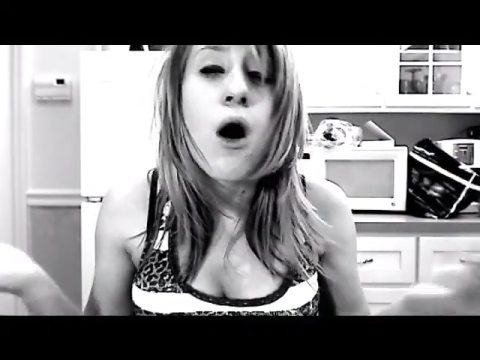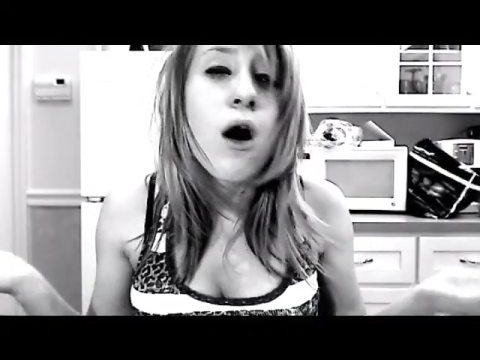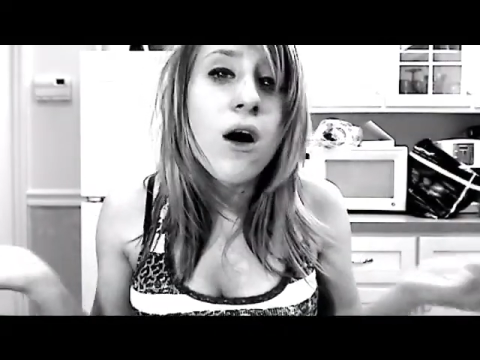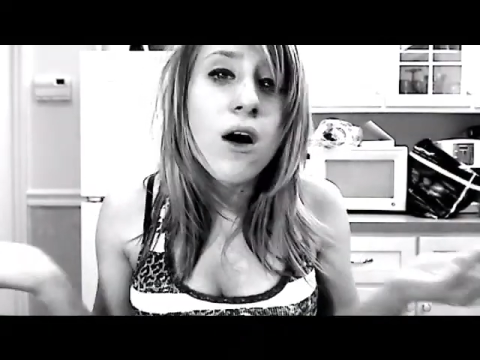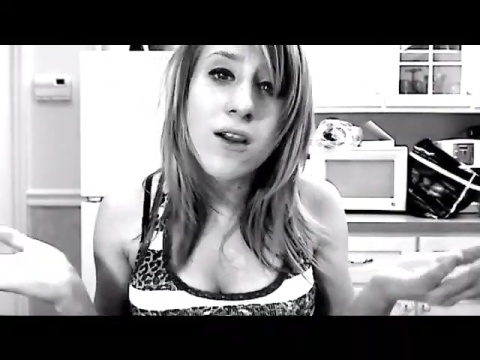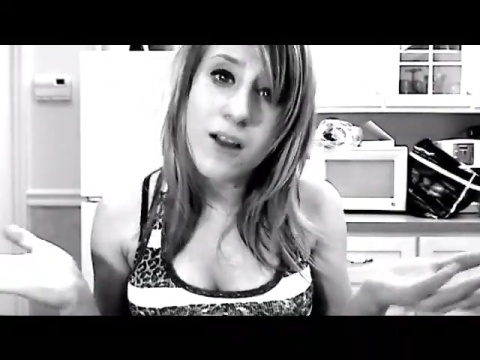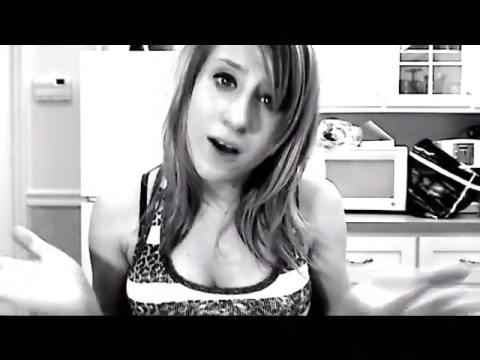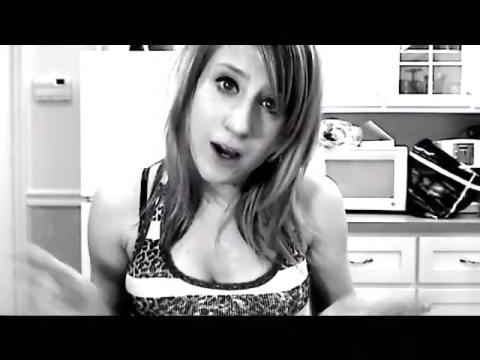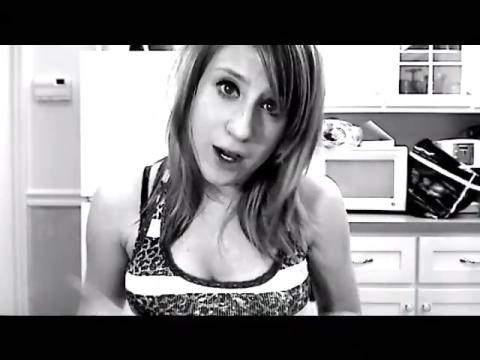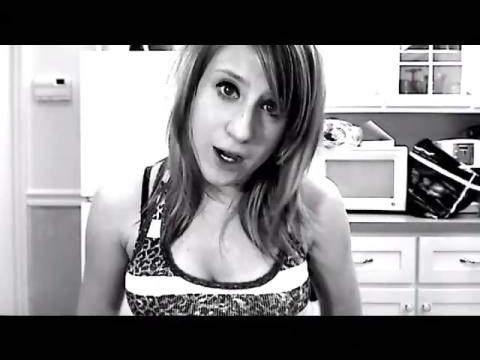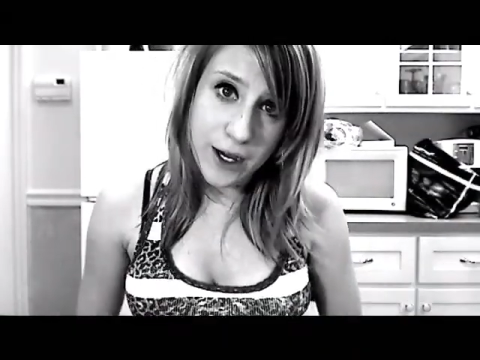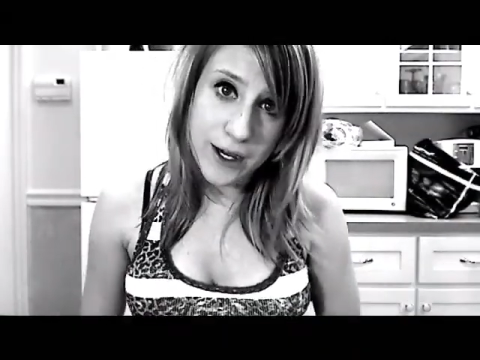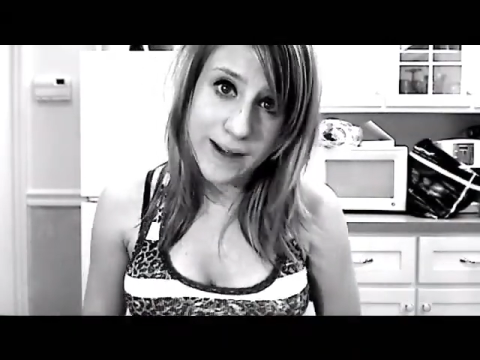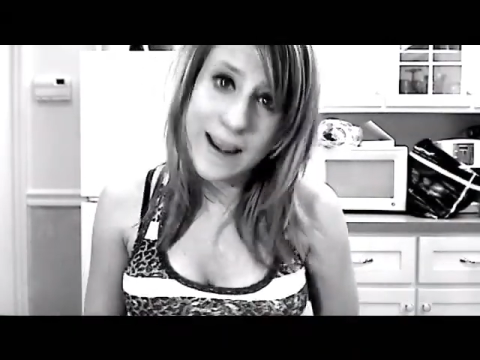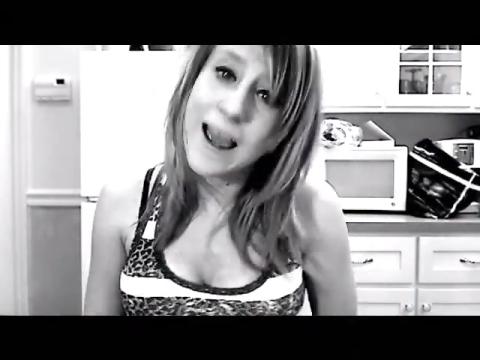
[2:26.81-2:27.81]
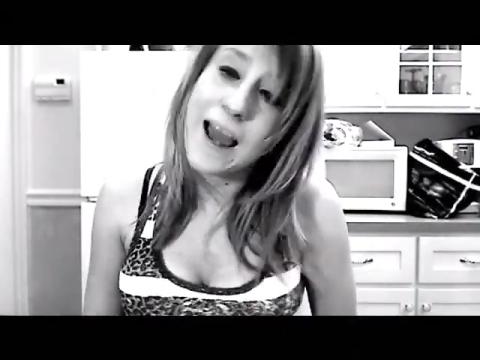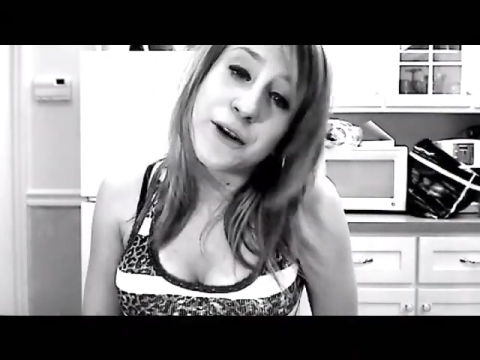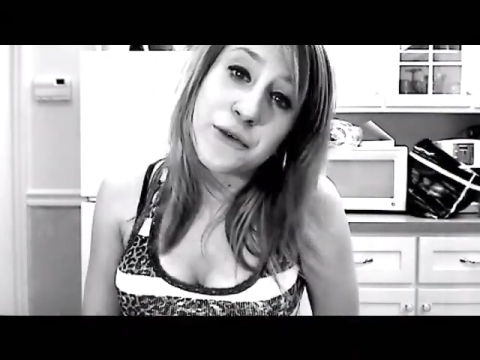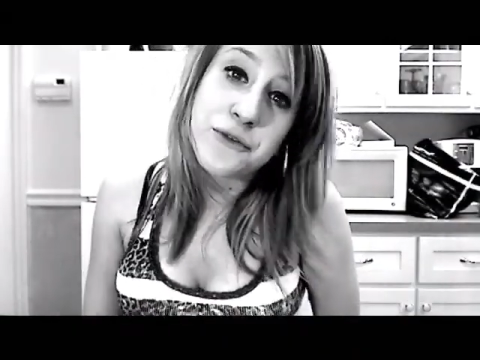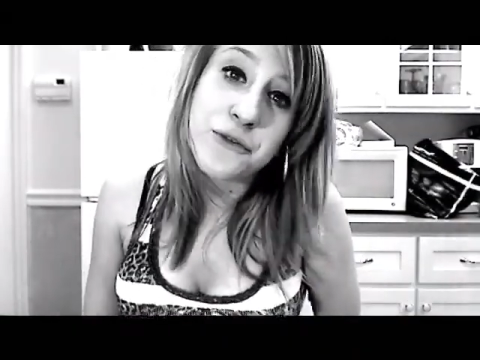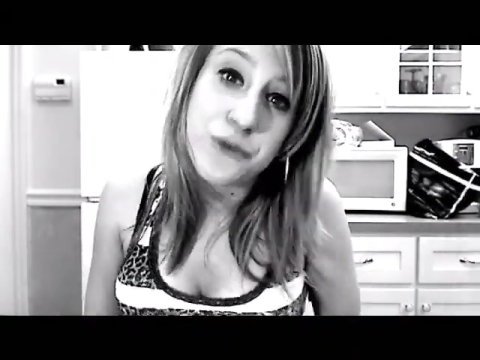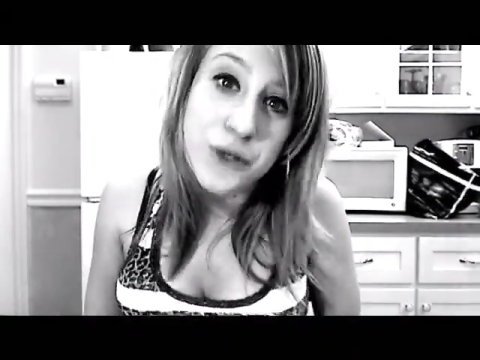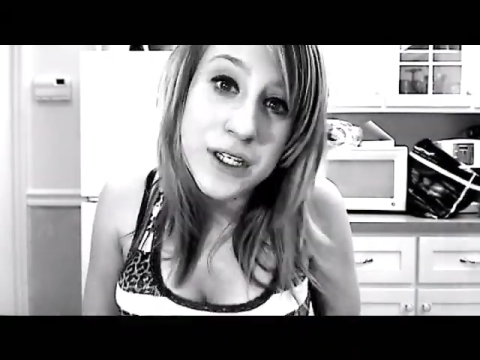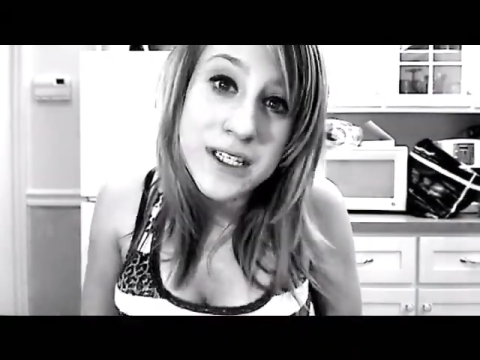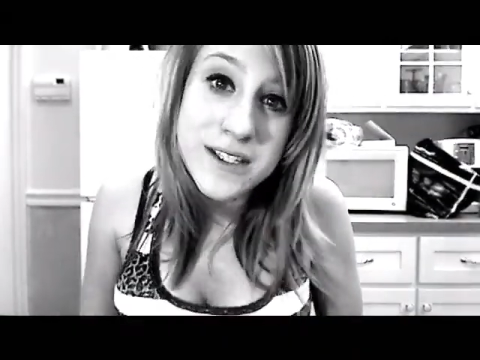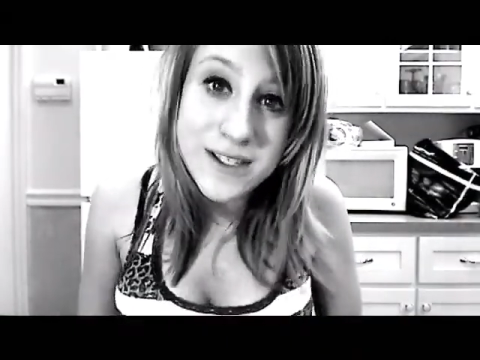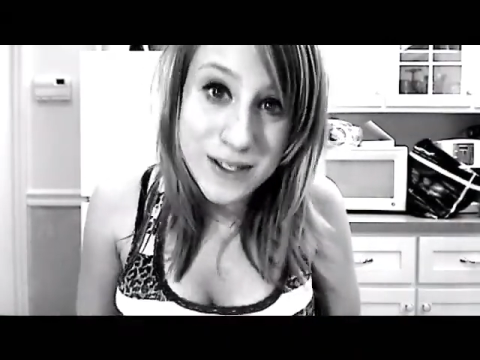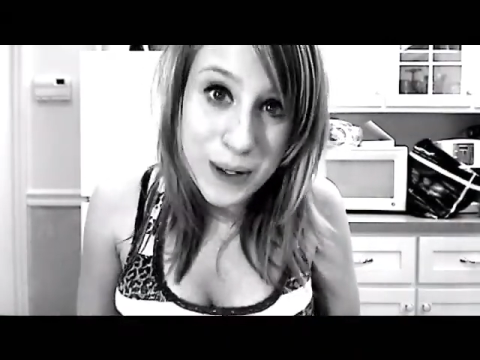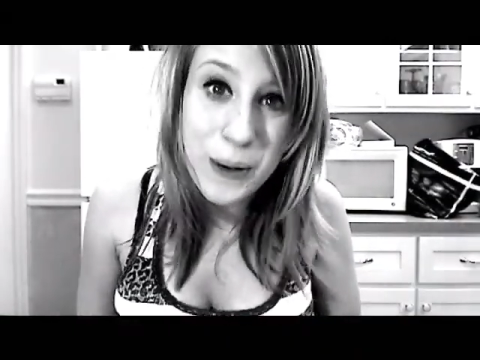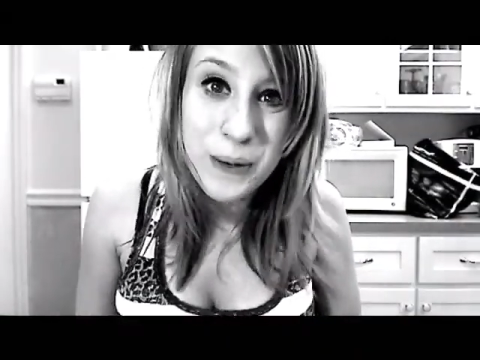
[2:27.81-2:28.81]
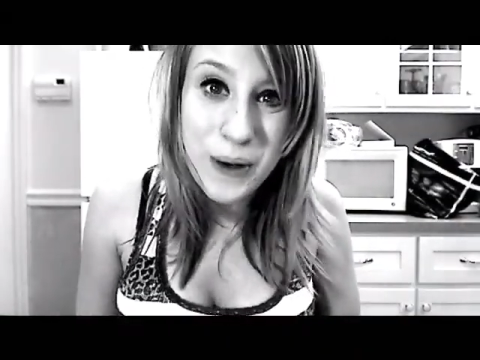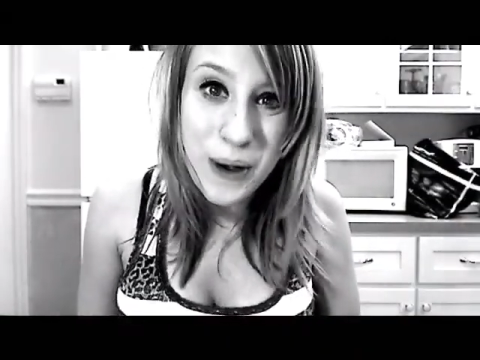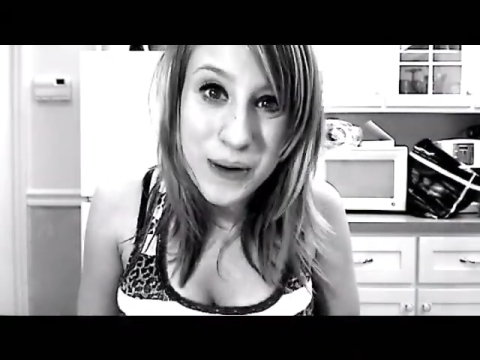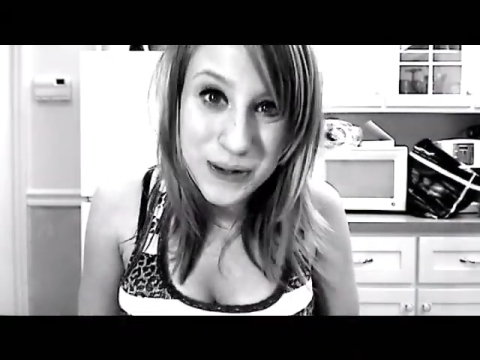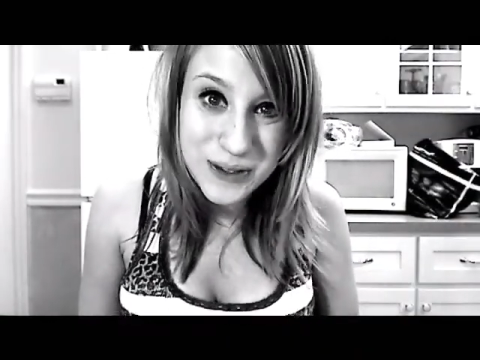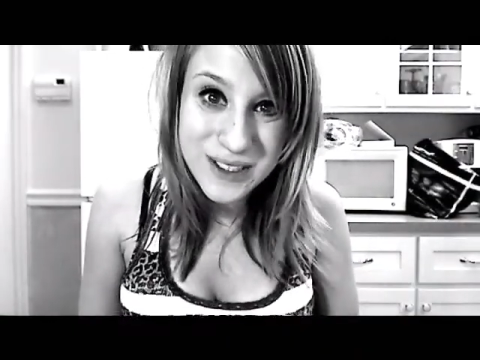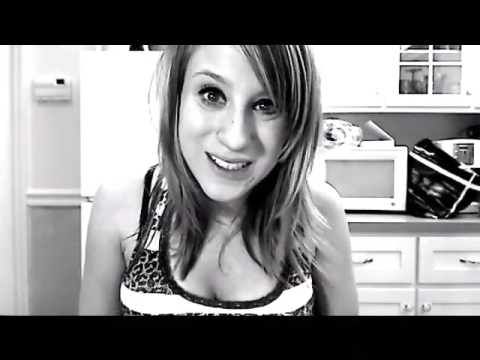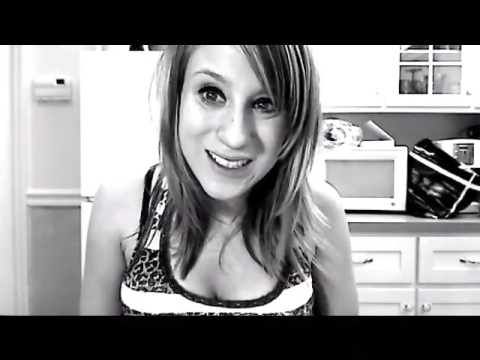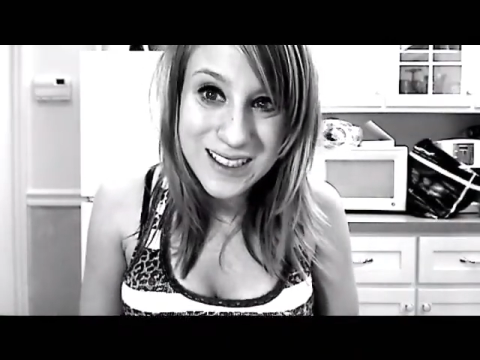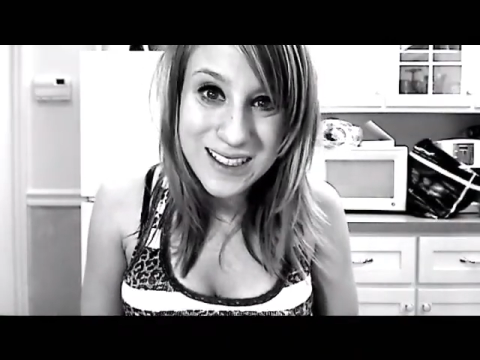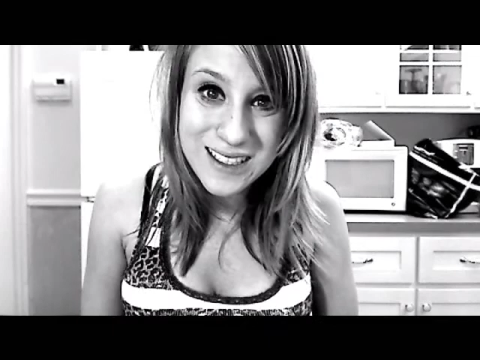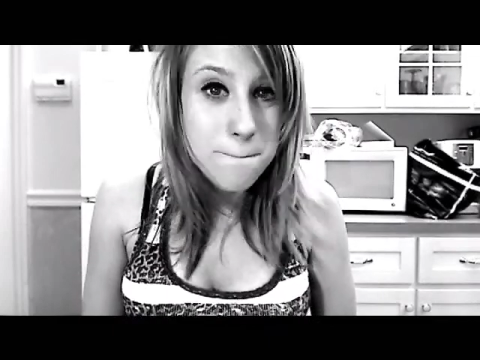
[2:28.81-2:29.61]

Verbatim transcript: all a hug and a free snow cone.